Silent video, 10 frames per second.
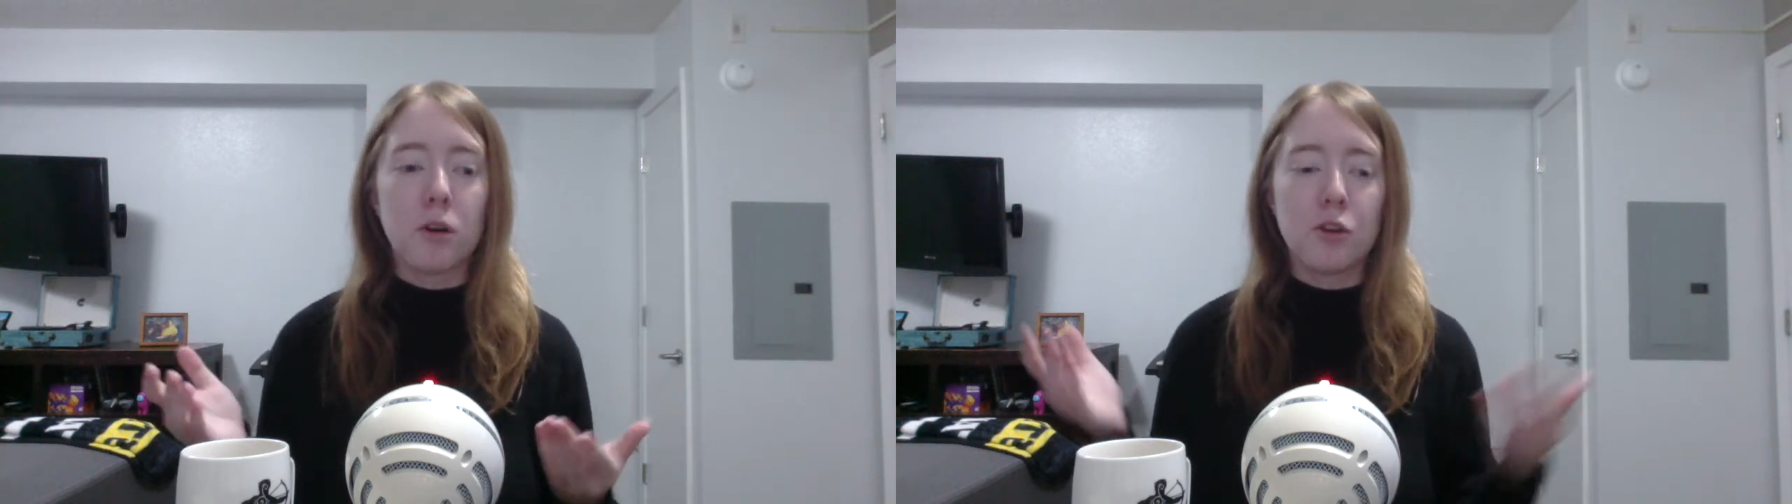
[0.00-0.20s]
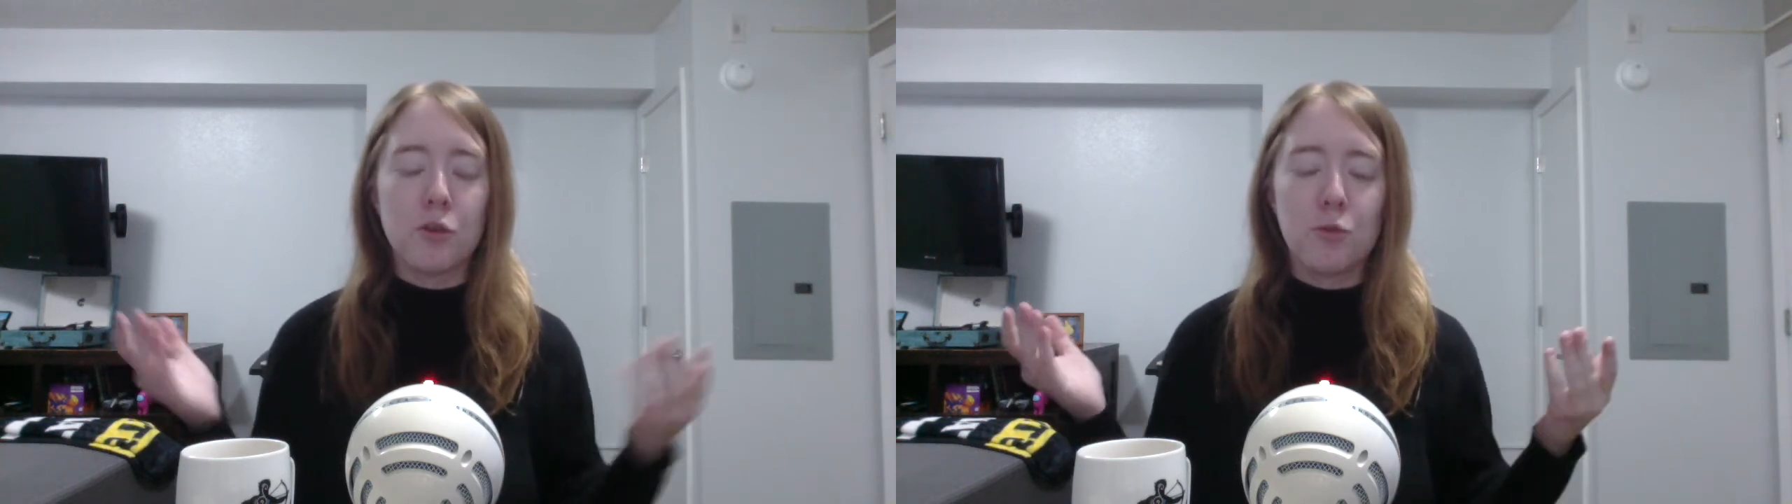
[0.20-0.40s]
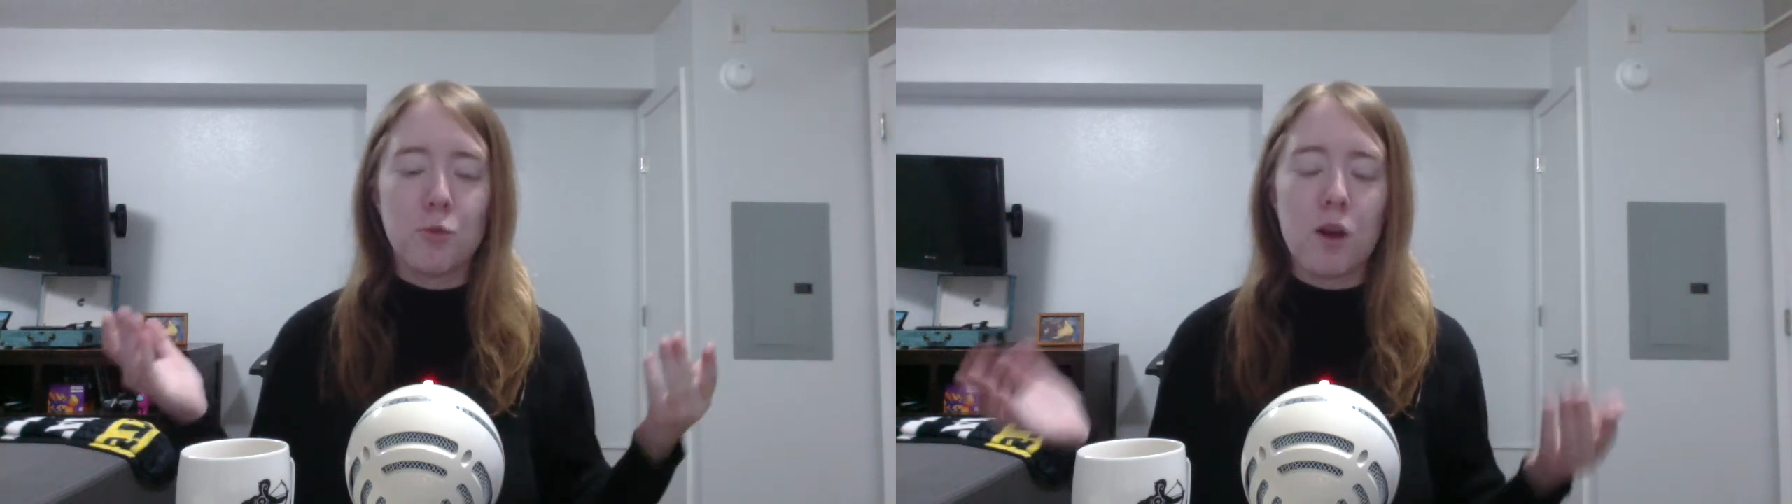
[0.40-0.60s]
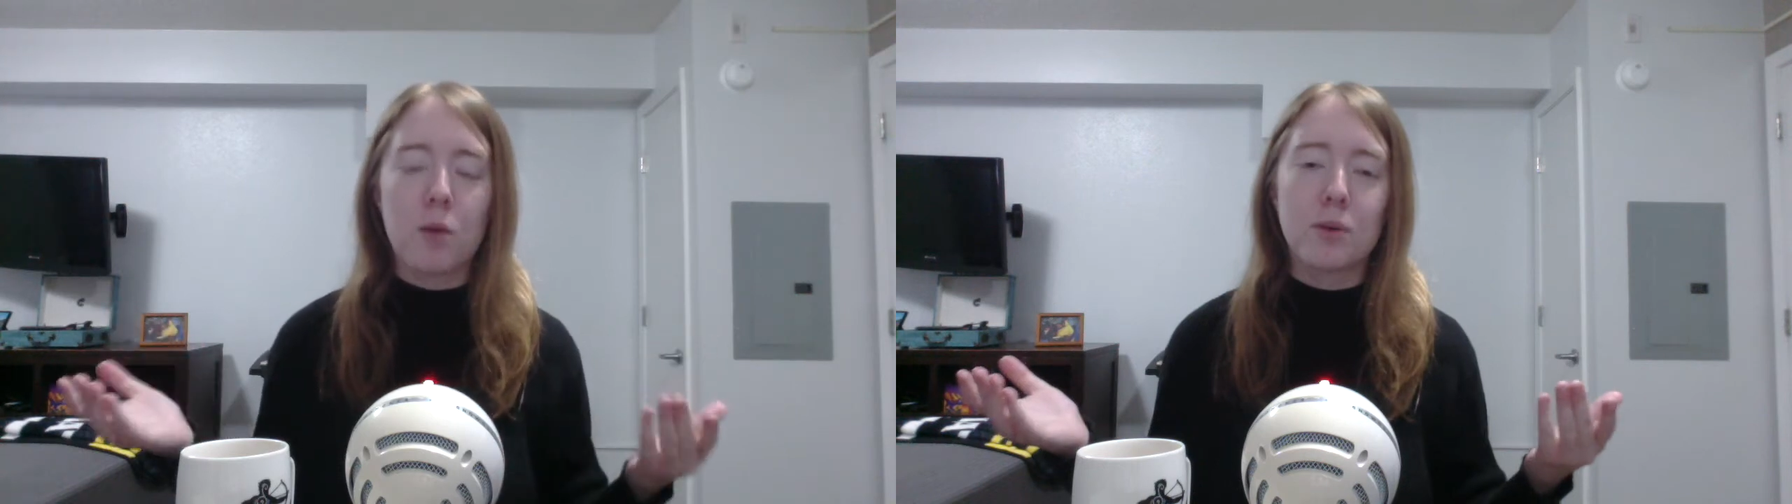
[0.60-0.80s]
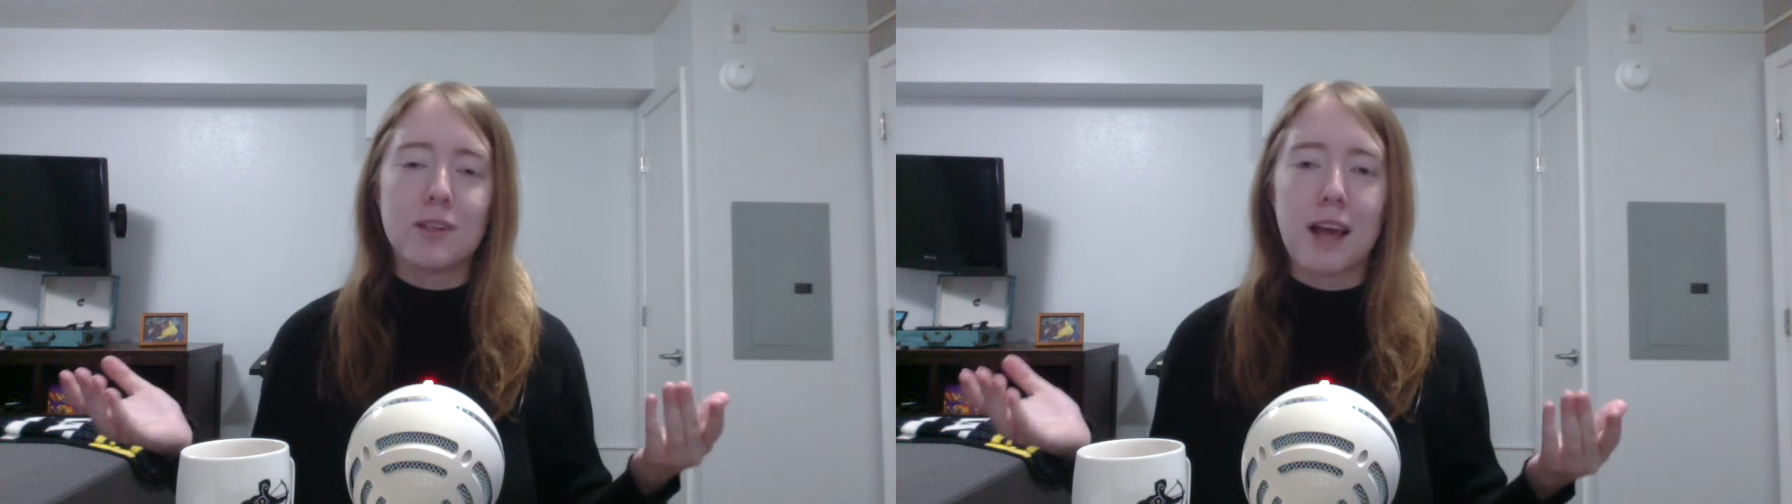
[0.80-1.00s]
you'd want to
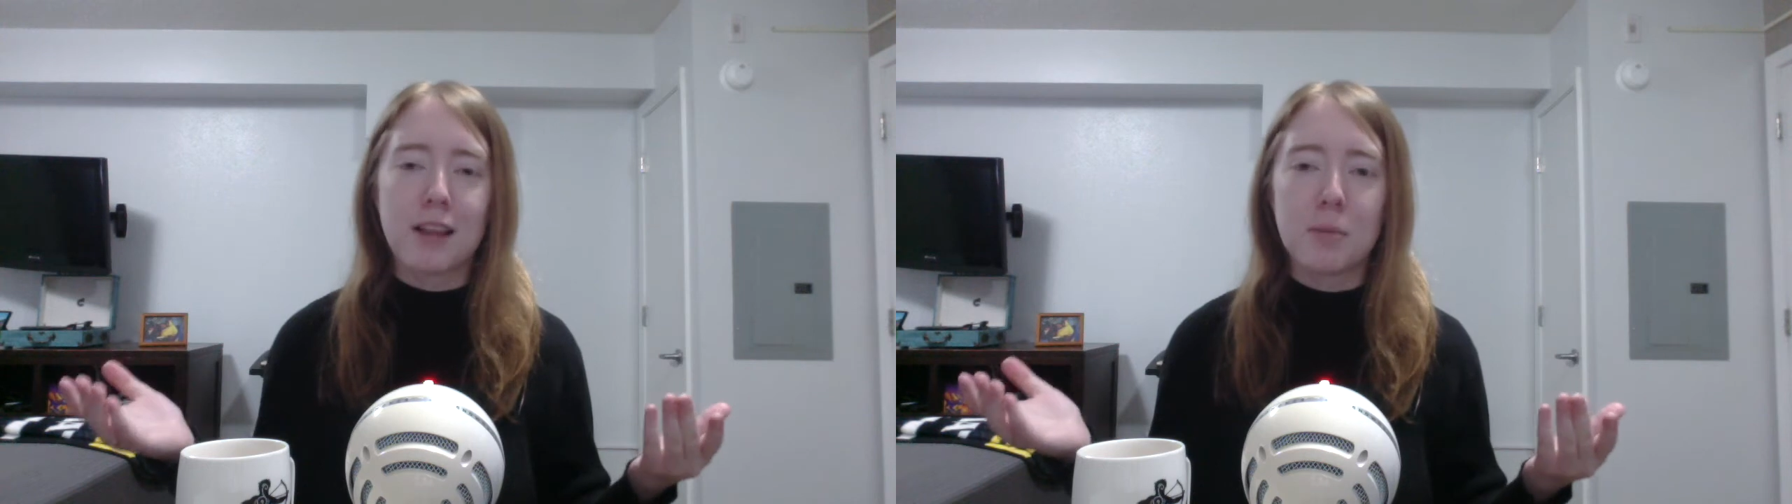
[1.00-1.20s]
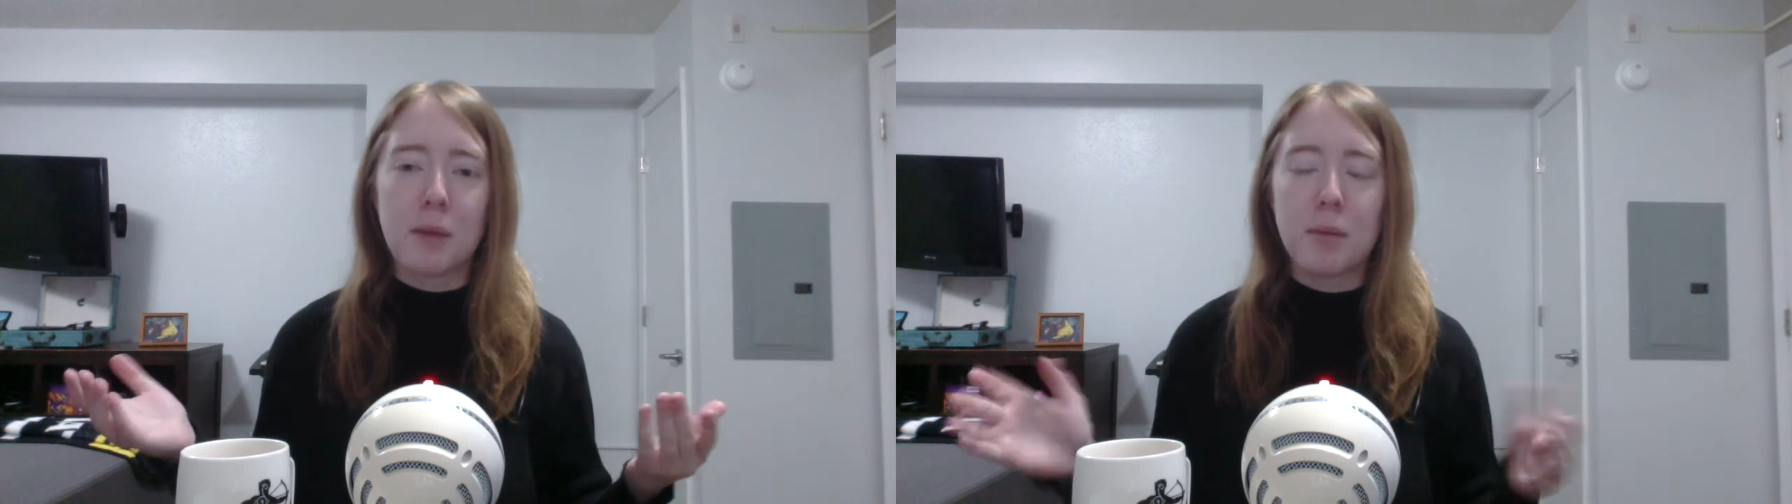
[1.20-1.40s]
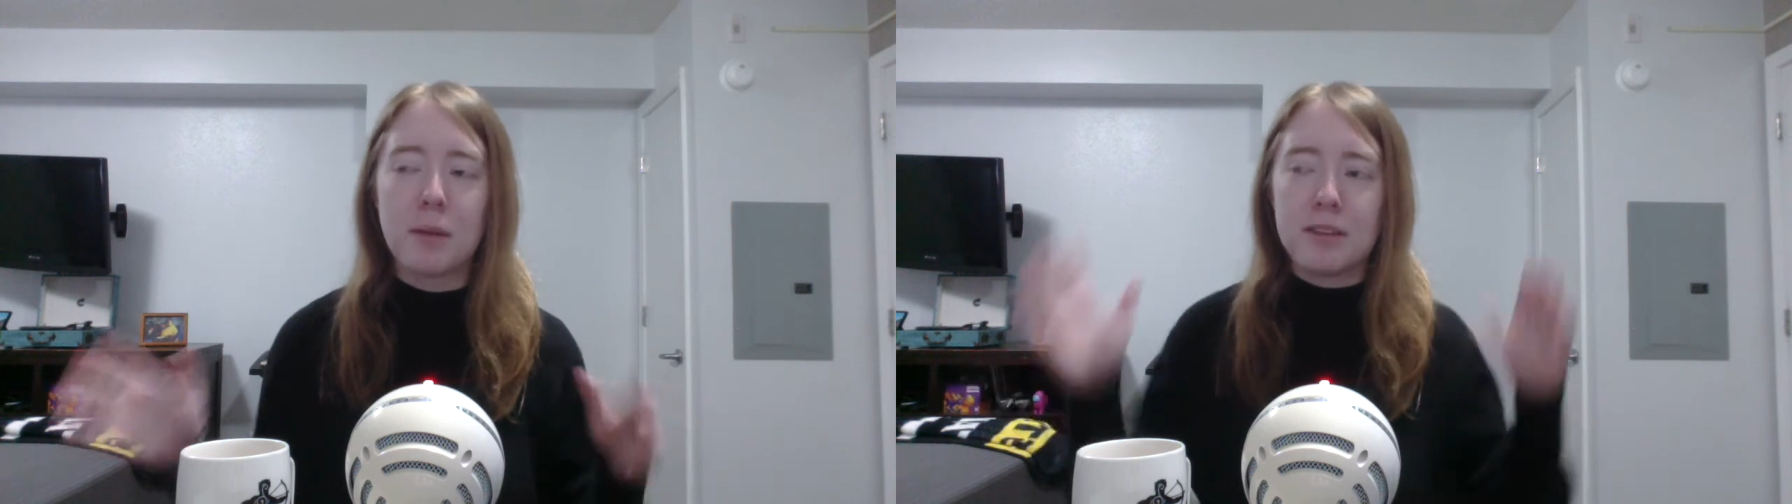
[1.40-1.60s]
protect the baby.